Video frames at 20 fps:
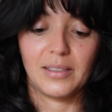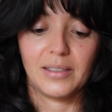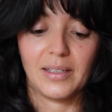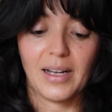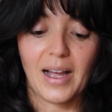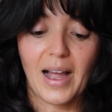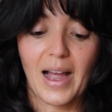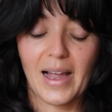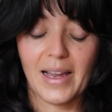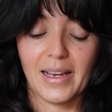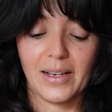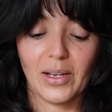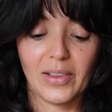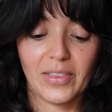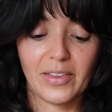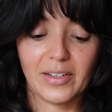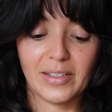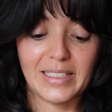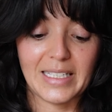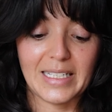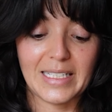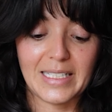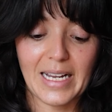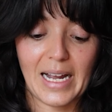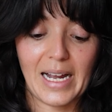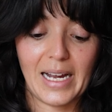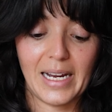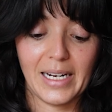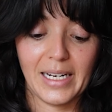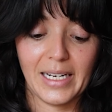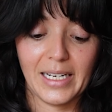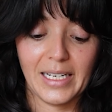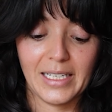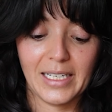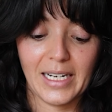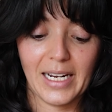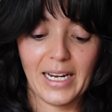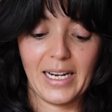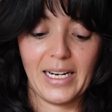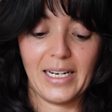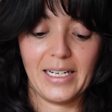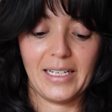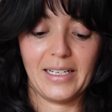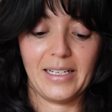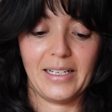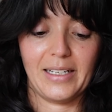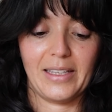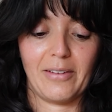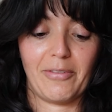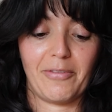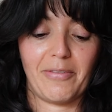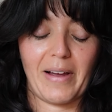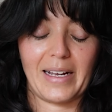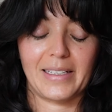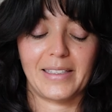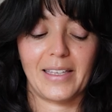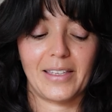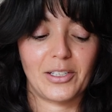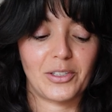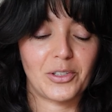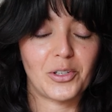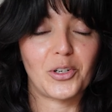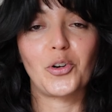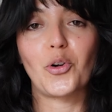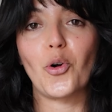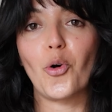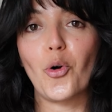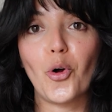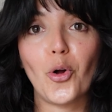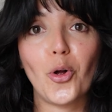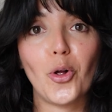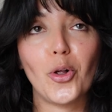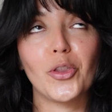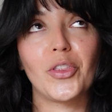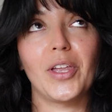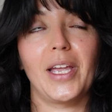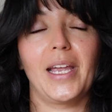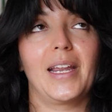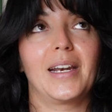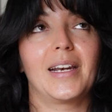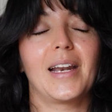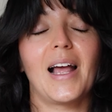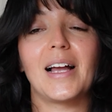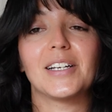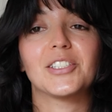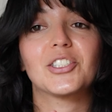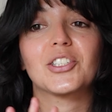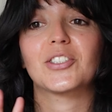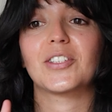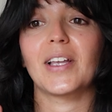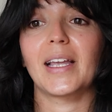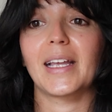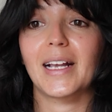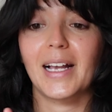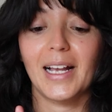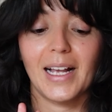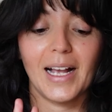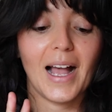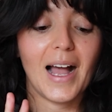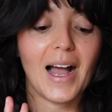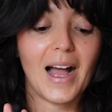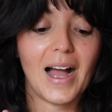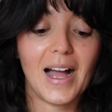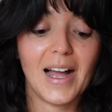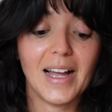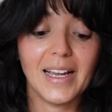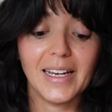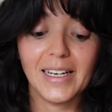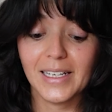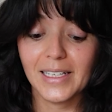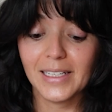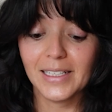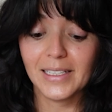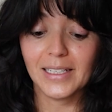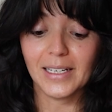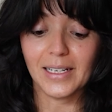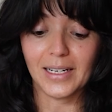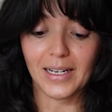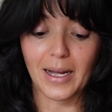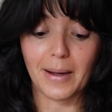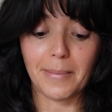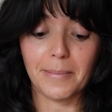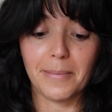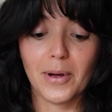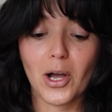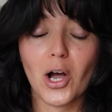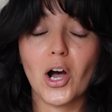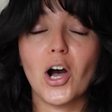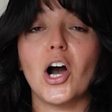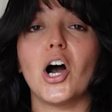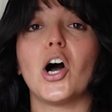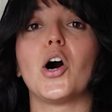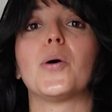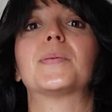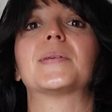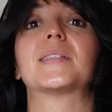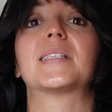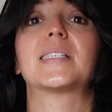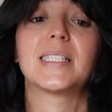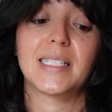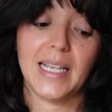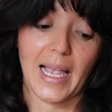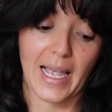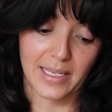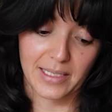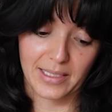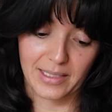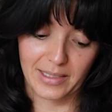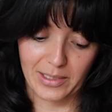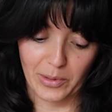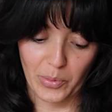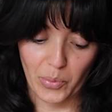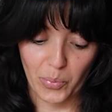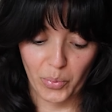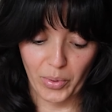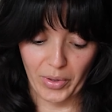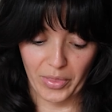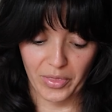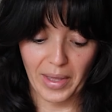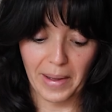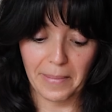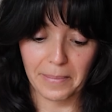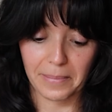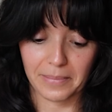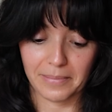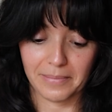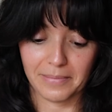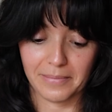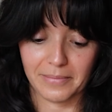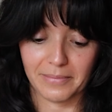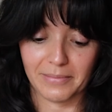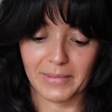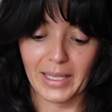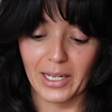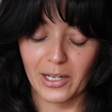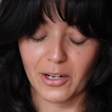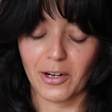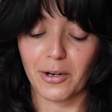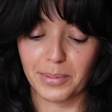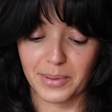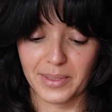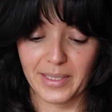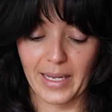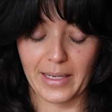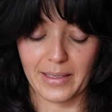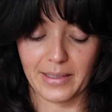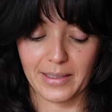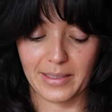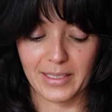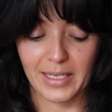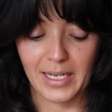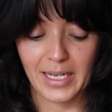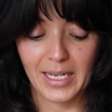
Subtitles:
The design and the fact that they're gold, and I am obsessed with them, like obsessed.